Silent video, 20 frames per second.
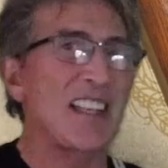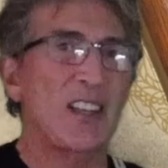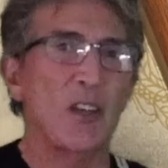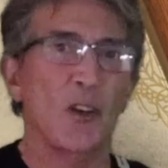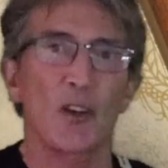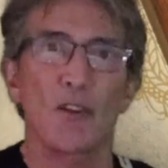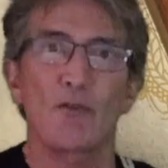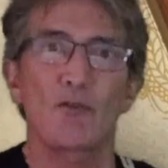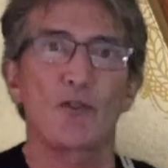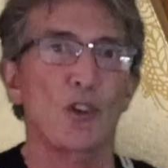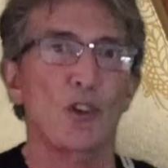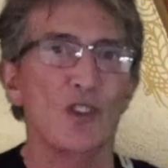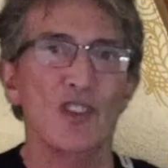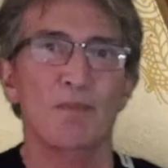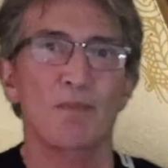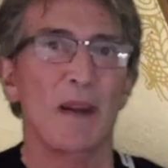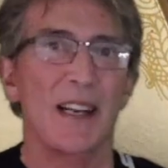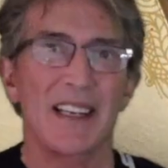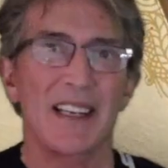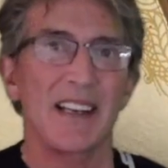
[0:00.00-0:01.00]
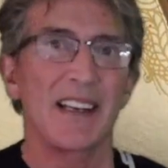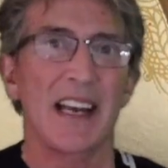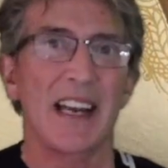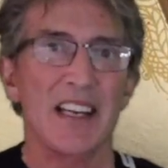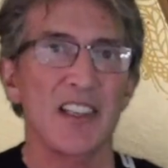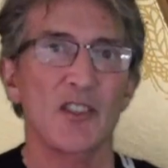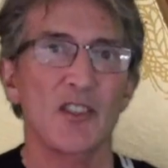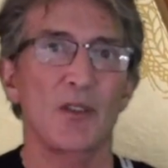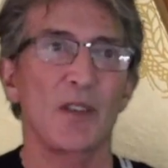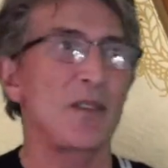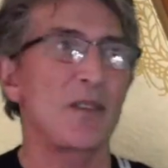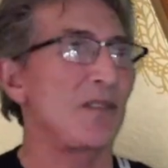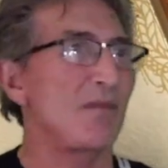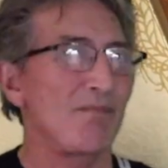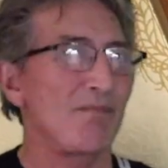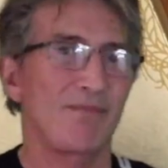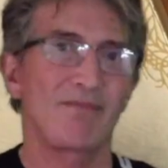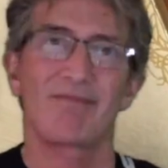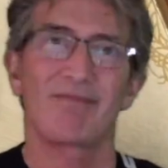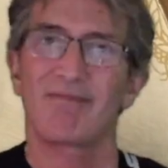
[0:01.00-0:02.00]
could have just spent an extra
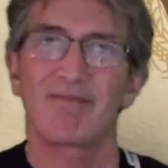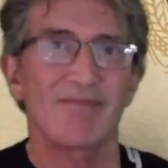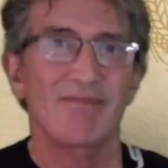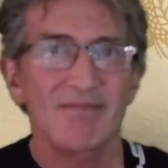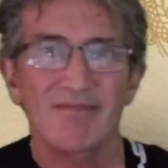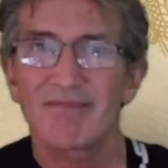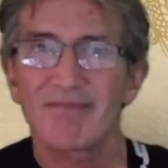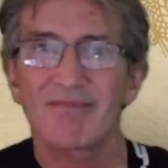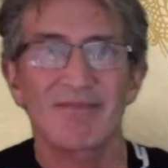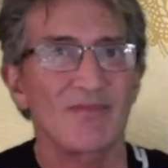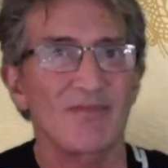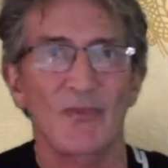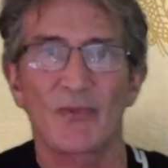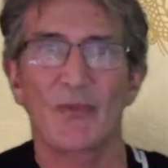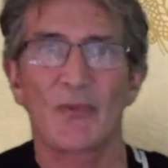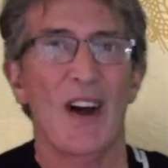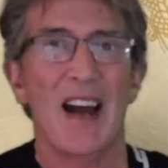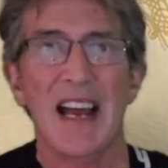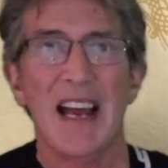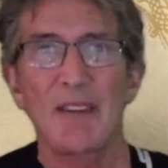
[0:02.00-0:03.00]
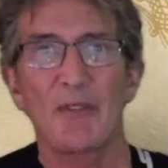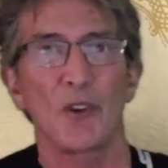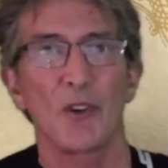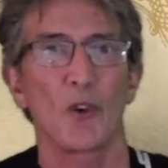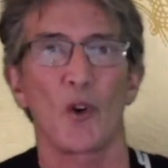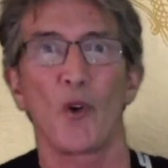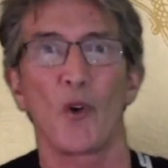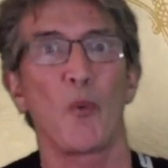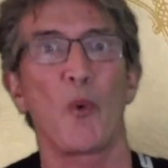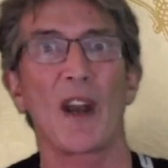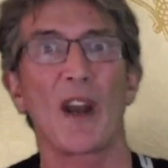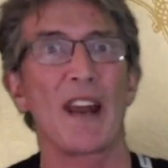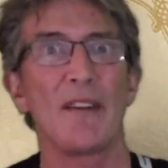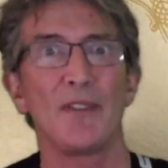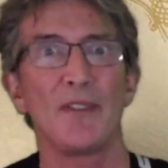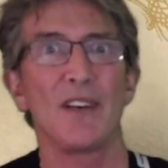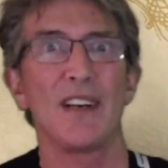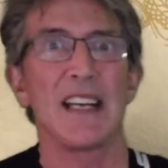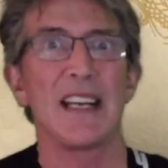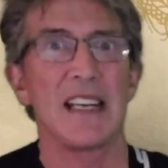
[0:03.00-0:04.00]
£5 or
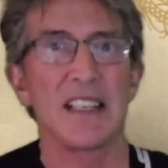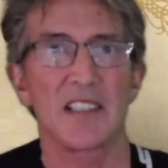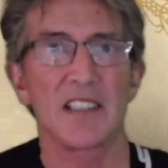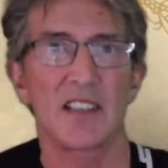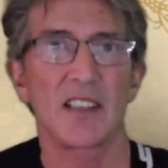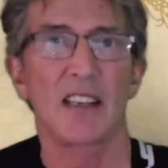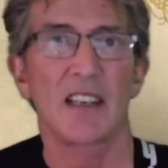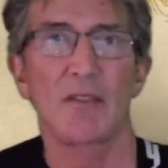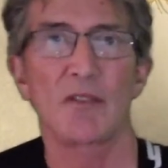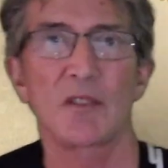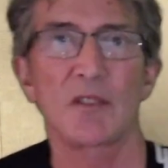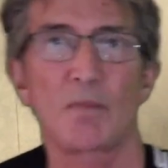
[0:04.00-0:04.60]
whatever it is to give us